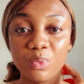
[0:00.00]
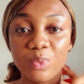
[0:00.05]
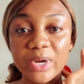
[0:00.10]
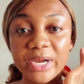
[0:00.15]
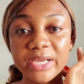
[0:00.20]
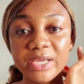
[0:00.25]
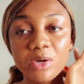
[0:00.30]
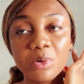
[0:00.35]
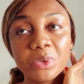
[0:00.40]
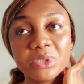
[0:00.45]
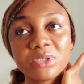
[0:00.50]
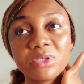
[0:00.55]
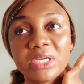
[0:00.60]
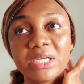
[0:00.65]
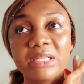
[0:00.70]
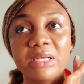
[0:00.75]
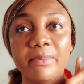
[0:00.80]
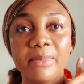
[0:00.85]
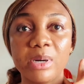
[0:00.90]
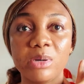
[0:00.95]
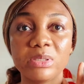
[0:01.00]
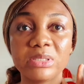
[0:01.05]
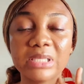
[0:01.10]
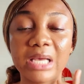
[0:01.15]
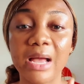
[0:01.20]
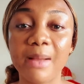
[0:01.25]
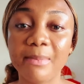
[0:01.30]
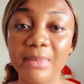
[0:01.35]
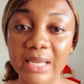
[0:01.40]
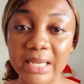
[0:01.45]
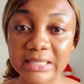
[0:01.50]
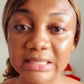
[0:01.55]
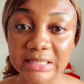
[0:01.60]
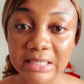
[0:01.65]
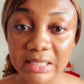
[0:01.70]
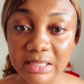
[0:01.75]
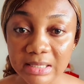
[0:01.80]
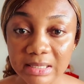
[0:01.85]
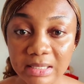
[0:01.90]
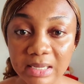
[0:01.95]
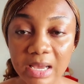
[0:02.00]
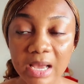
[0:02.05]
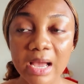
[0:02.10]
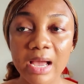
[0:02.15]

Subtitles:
where a girl was talking about Amlatin